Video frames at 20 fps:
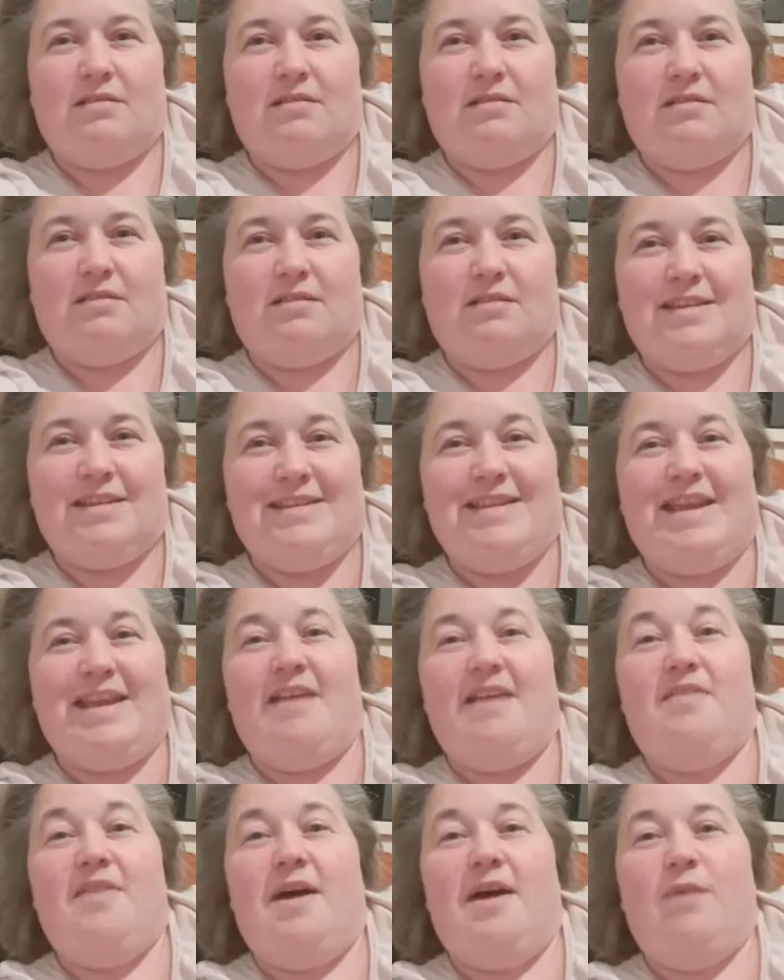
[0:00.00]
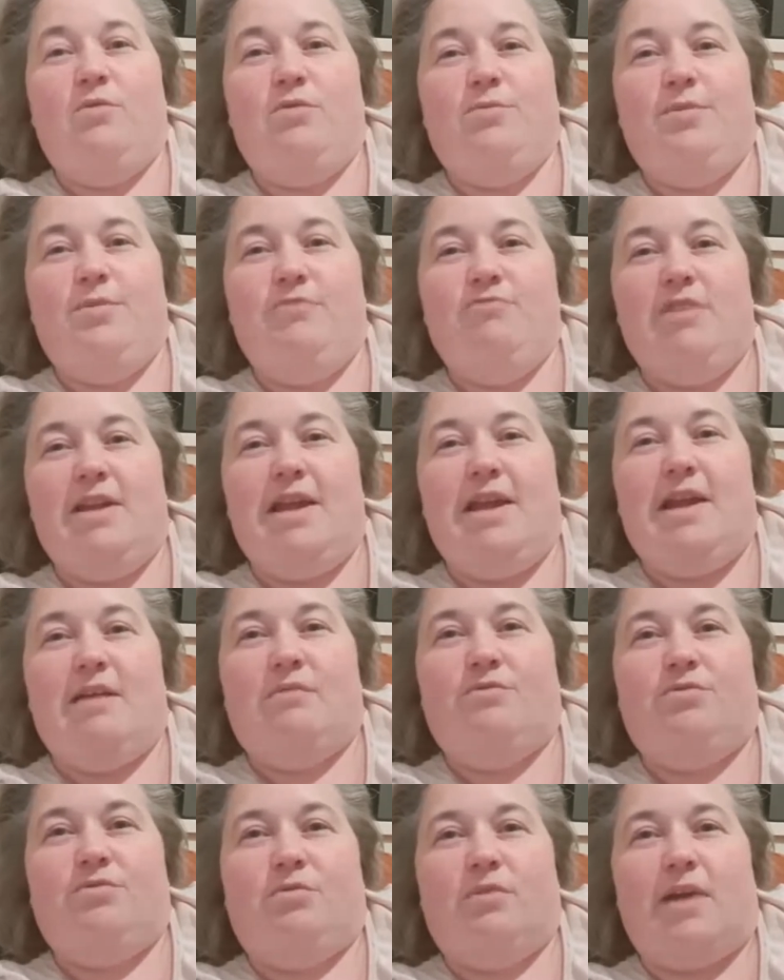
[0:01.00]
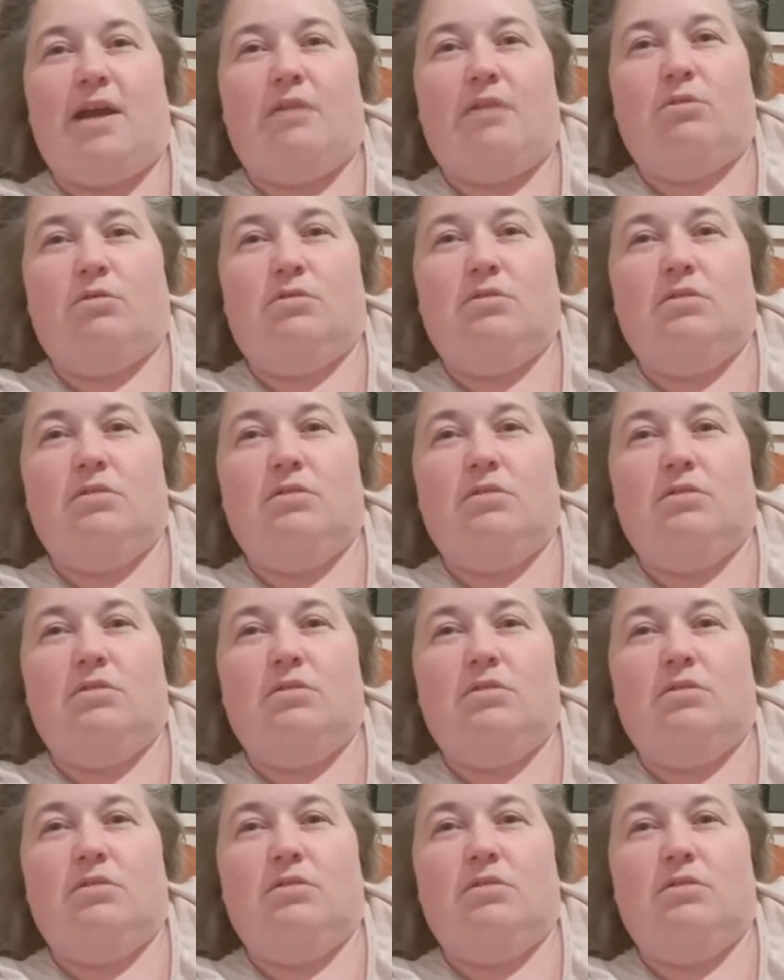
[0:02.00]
Yeah, that would be really helpful, Carol.